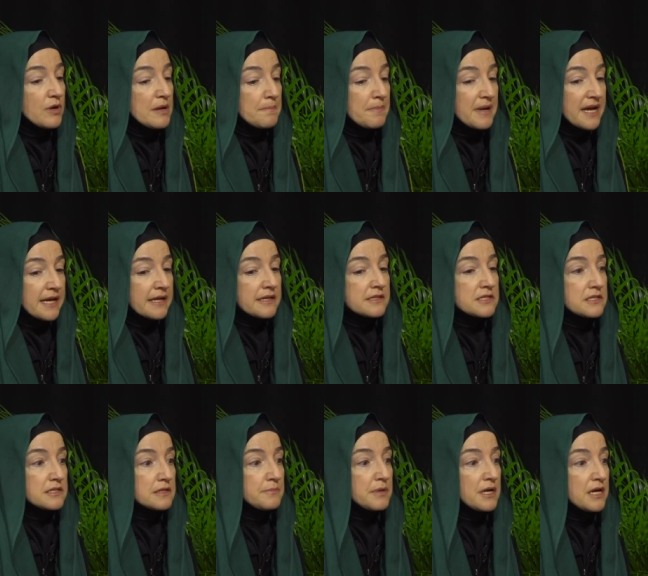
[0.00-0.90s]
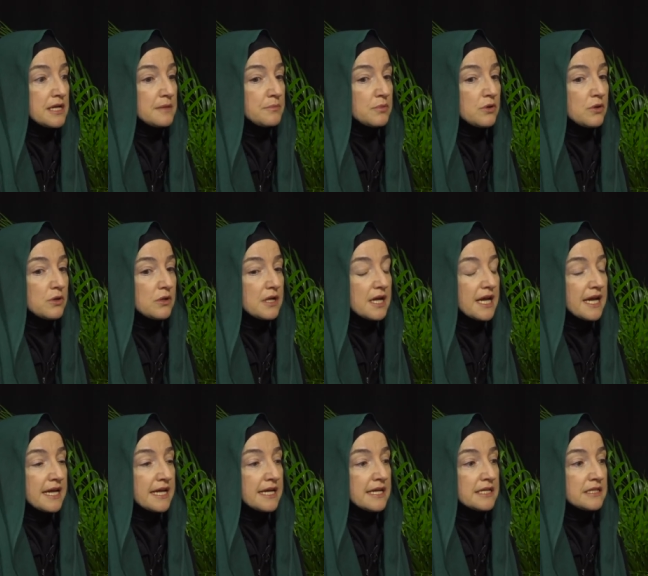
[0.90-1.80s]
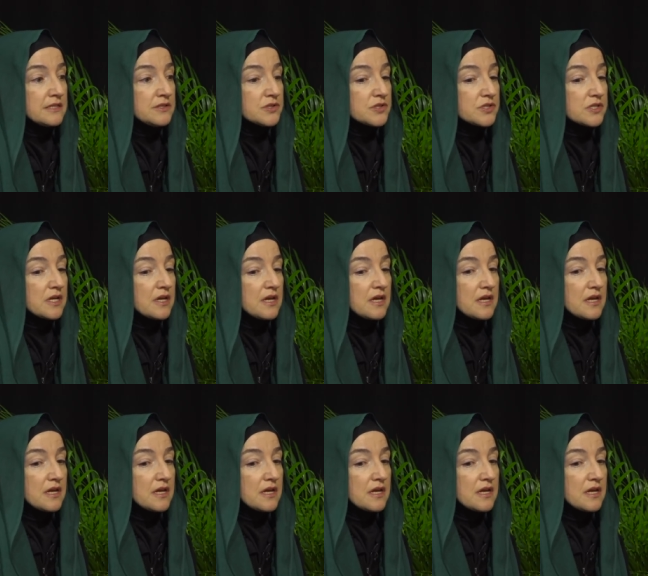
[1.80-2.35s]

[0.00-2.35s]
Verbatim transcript: went back to the Bible and